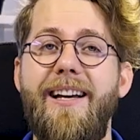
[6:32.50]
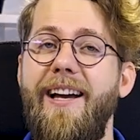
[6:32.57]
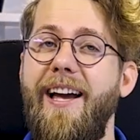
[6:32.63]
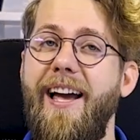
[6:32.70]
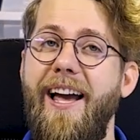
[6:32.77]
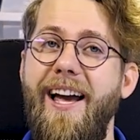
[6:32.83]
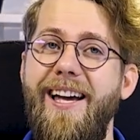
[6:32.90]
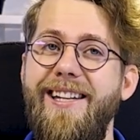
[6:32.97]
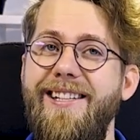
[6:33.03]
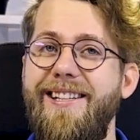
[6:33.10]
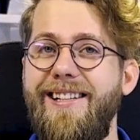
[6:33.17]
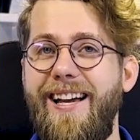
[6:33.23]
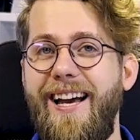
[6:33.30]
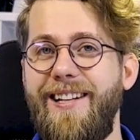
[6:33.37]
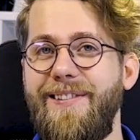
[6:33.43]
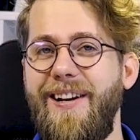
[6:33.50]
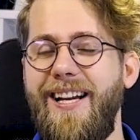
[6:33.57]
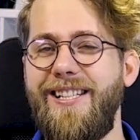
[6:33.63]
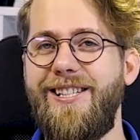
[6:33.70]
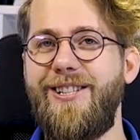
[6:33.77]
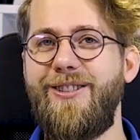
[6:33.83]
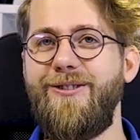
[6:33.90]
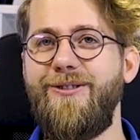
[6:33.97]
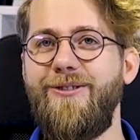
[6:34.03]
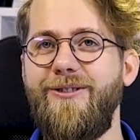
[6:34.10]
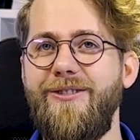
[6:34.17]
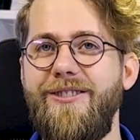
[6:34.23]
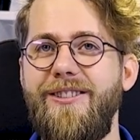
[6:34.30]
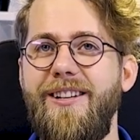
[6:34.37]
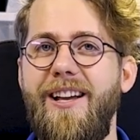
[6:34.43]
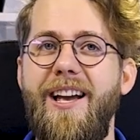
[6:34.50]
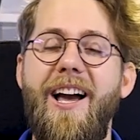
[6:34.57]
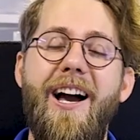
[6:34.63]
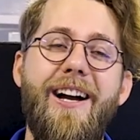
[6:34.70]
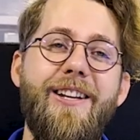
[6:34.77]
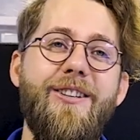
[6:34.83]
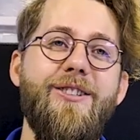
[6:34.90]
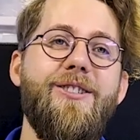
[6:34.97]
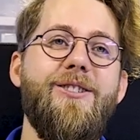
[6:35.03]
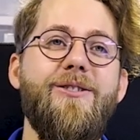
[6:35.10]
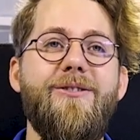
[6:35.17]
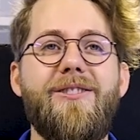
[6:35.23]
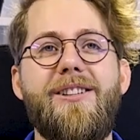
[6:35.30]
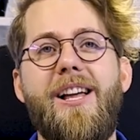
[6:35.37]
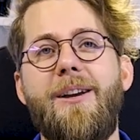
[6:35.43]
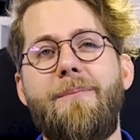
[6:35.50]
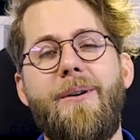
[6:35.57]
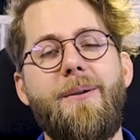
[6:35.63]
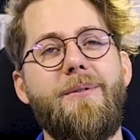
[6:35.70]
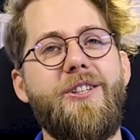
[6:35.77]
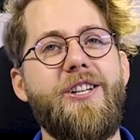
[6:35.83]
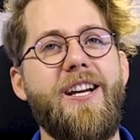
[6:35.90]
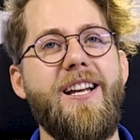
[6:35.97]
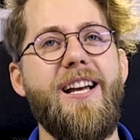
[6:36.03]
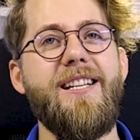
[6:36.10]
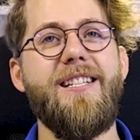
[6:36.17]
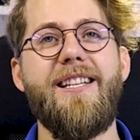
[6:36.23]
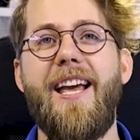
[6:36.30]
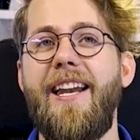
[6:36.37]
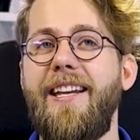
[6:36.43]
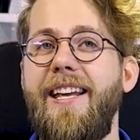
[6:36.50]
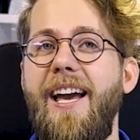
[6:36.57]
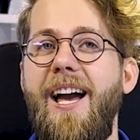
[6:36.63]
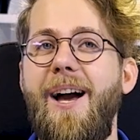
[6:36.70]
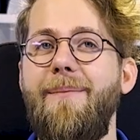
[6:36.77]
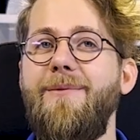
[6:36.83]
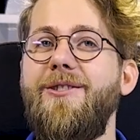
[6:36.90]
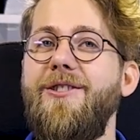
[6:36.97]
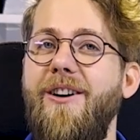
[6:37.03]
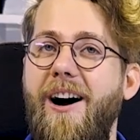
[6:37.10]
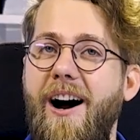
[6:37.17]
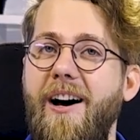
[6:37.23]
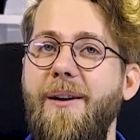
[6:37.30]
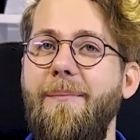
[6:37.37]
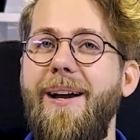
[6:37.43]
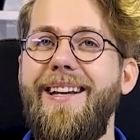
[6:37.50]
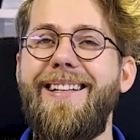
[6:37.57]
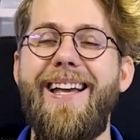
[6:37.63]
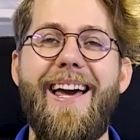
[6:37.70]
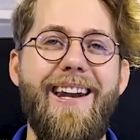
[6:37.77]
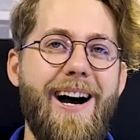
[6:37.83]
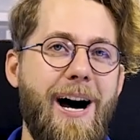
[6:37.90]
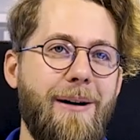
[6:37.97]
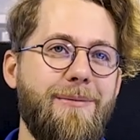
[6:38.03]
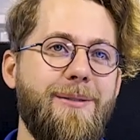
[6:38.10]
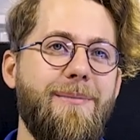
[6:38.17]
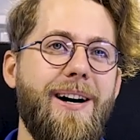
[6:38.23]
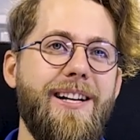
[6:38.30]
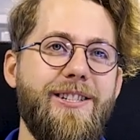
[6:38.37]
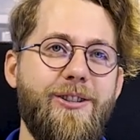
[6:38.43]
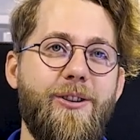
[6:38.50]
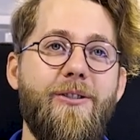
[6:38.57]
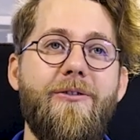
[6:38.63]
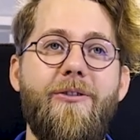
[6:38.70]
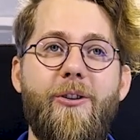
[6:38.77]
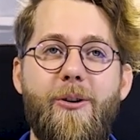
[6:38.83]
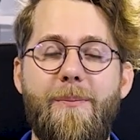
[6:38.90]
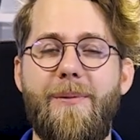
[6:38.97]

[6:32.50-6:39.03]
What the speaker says: And advanced tools. Use tools like Prebid.js and GAM to automate and optimize your floor